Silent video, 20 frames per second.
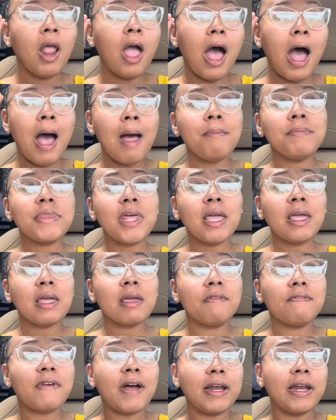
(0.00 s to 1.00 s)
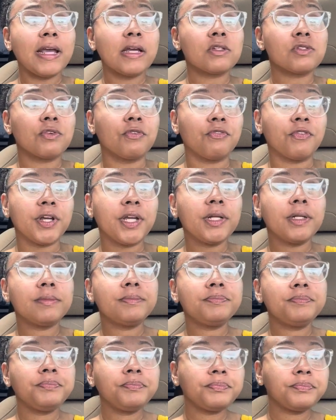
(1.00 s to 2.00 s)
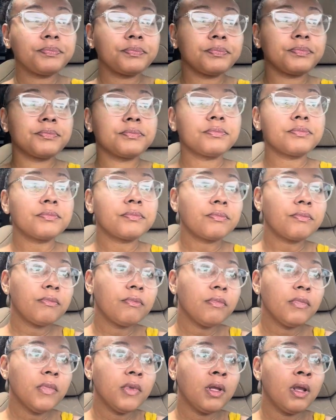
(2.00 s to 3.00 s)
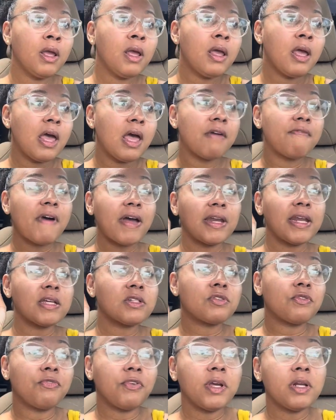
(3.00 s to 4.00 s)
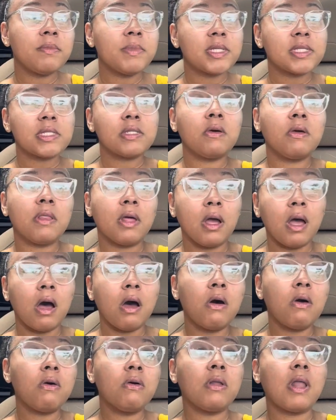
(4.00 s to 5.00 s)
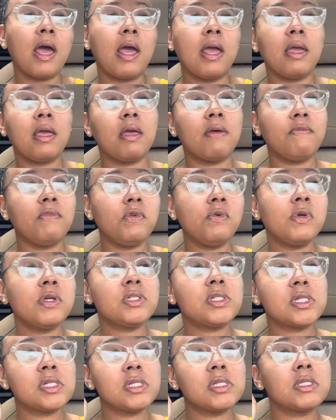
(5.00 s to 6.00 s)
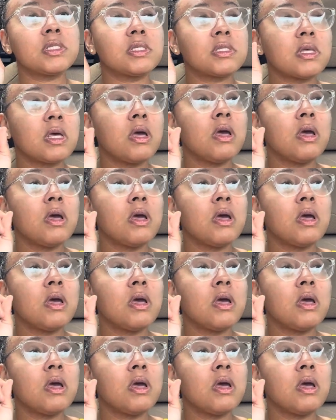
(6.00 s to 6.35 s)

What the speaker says: I'm thinking financial freedom. And financial freedom is still the goal. Like, if you can just